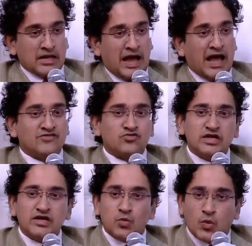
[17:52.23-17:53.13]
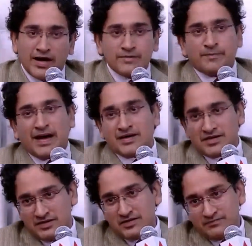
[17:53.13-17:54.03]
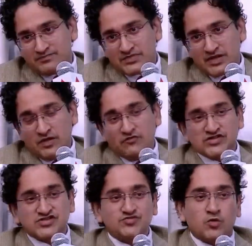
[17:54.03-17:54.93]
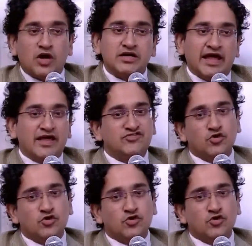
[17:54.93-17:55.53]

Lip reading: has only one parallel, which is what Deng